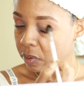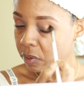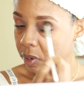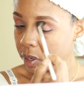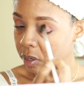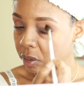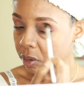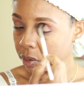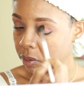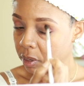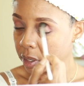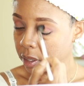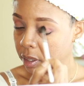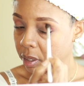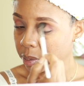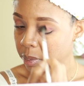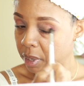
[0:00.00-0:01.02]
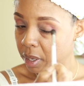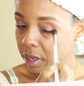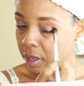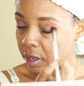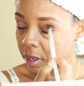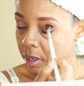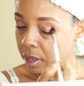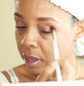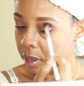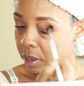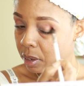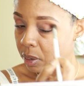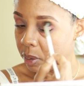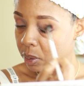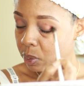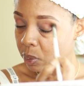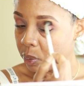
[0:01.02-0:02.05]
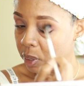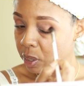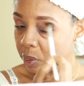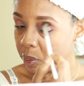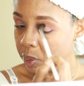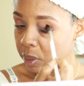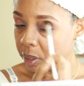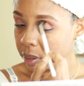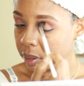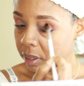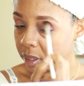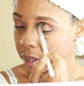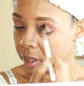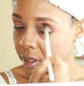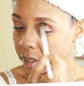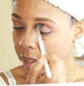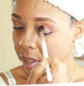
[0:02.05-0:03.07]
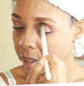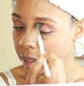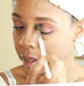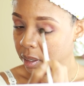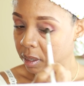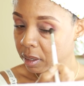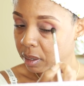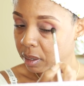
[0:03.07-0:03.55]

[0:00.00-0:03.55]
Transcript: for the crease, but we will see.